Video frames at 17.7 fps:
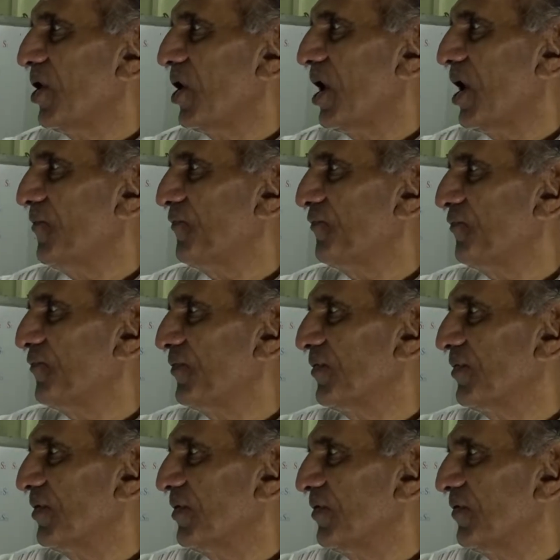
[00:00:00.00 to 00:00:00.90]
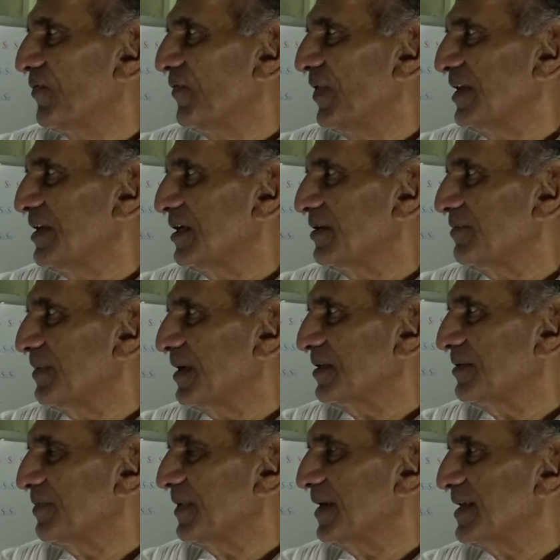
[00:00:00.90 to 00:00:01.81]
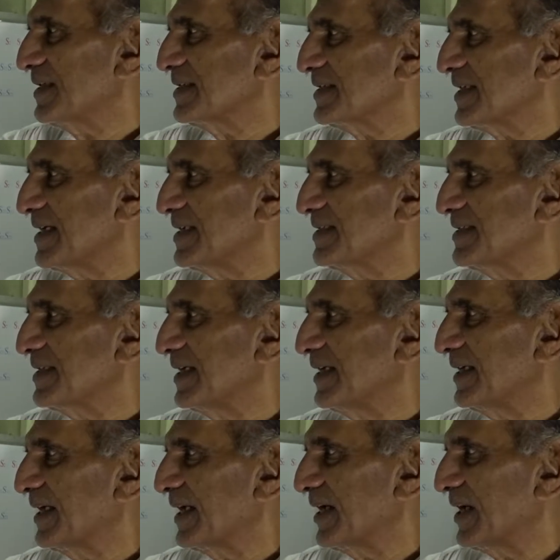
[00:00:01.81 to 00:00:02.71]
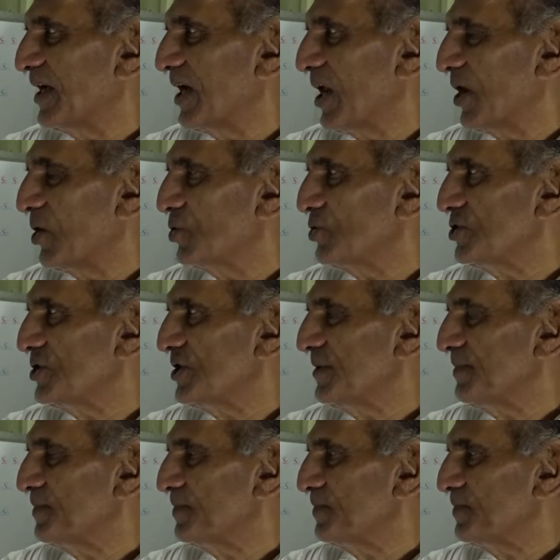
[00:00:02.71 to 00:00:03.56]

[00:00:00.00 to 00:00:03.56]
of Vedic mathematics, science and technology,